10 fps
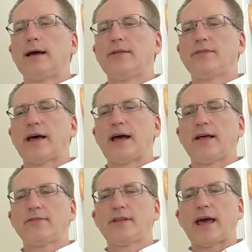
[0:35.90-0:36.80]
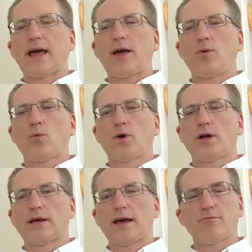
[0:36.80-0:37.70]
and then they
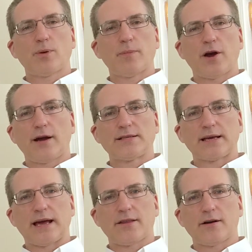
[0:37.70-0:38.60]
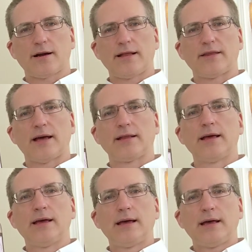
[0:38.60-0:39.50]
would have been married together, and then
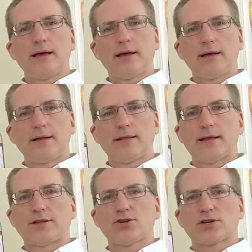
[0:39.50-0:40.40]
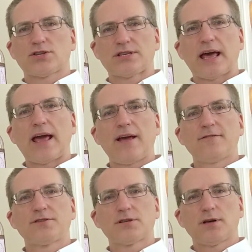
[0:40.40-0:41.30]
they took
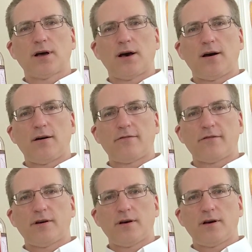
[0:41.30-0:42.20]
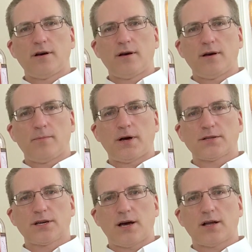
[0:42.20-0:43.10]
staves of
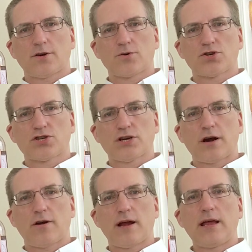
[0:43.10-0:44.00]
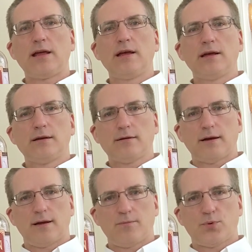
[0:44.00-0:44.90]
Amontillado sherry
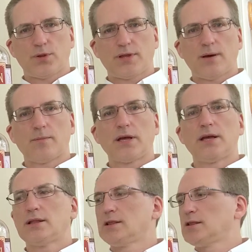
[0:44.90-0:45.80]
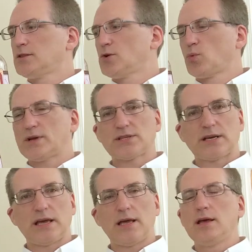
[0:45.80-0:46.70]
and put them in the
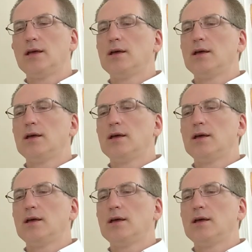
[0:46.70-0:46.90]
whiskey